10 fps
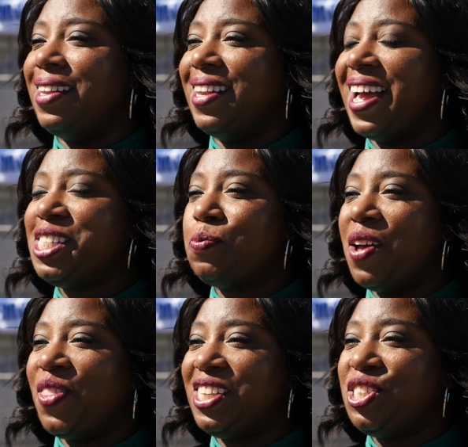Last
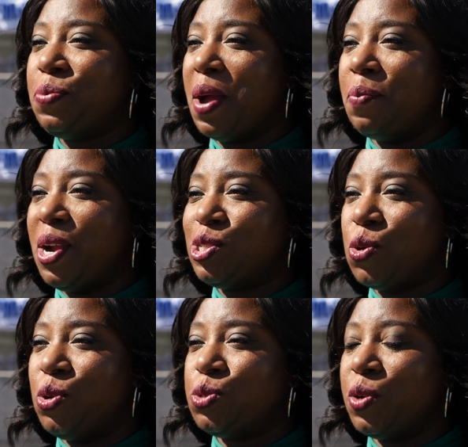month I shared my mayor's
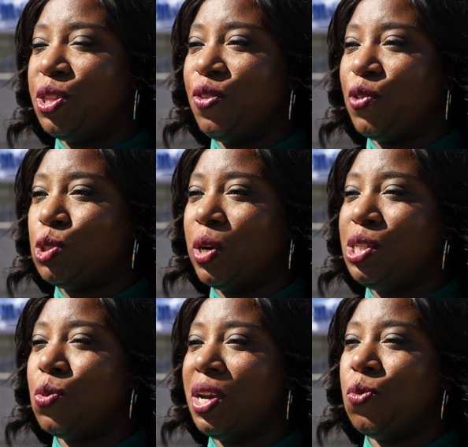goals with you for
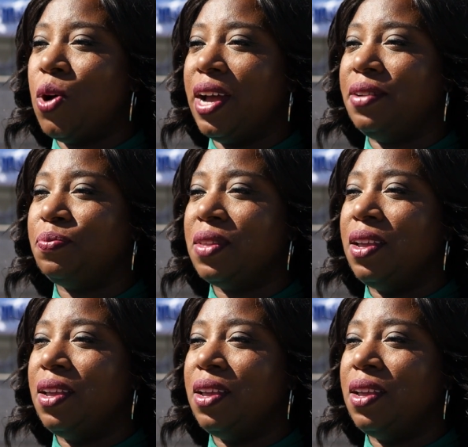2021.